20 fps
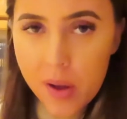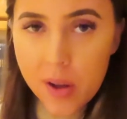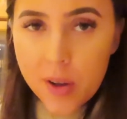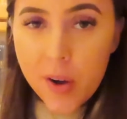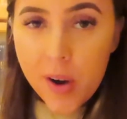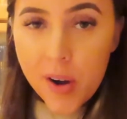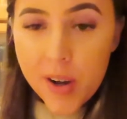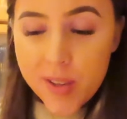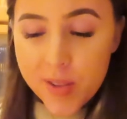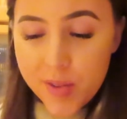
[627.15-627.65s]

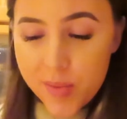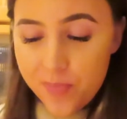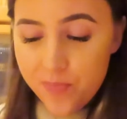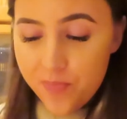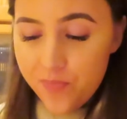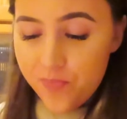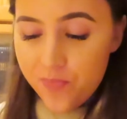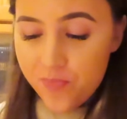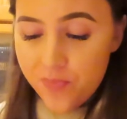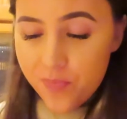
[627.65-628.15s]
Guys,
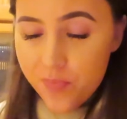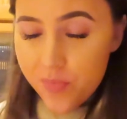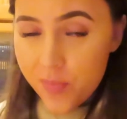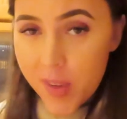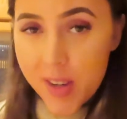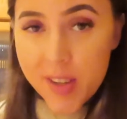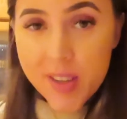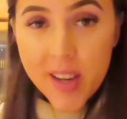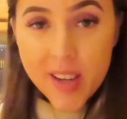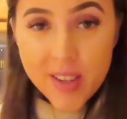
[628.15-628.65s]

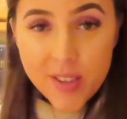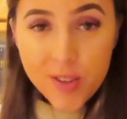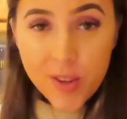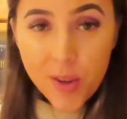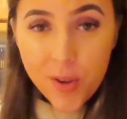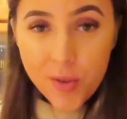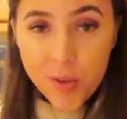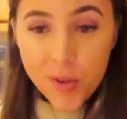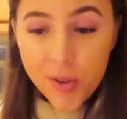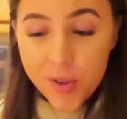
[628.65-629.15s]
they taste
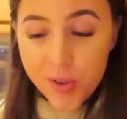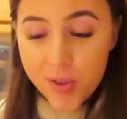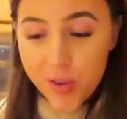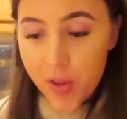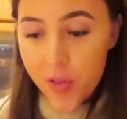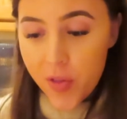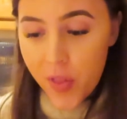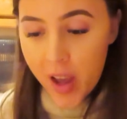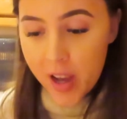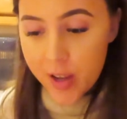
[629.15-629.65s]
so good.
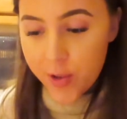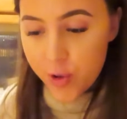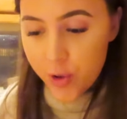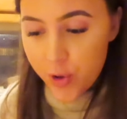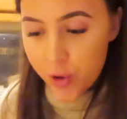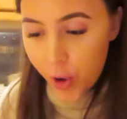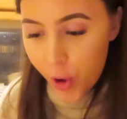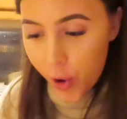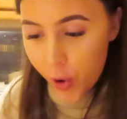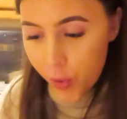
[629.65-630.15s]
That is
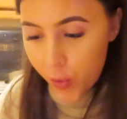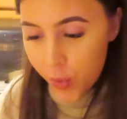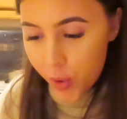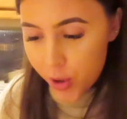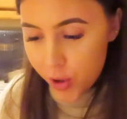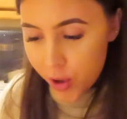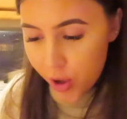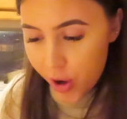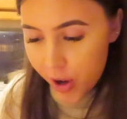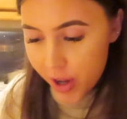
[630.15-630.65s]
so
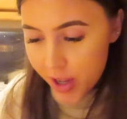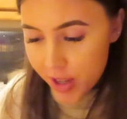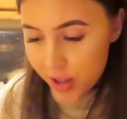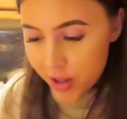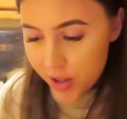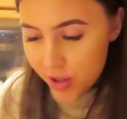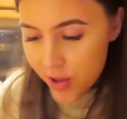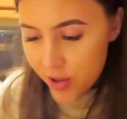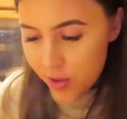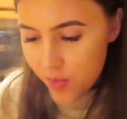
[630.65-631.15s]

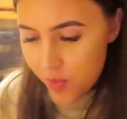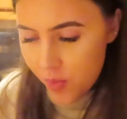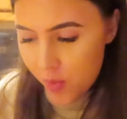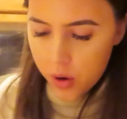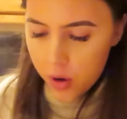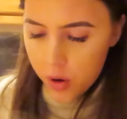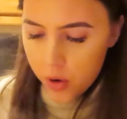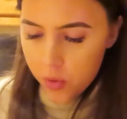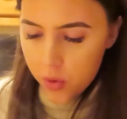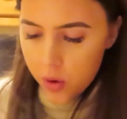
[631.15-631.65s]
nice.
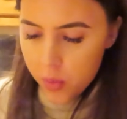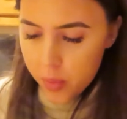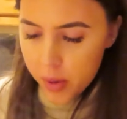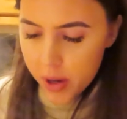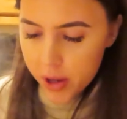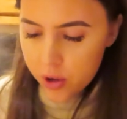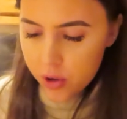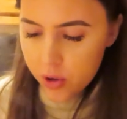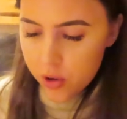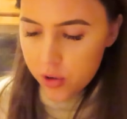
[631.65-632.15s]
Oh
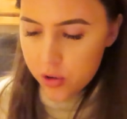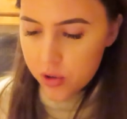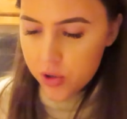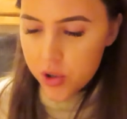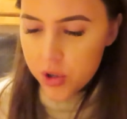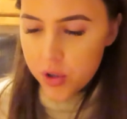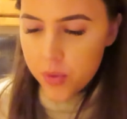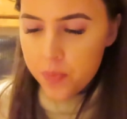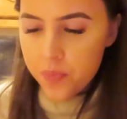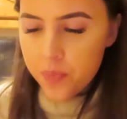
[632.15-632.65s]
my God.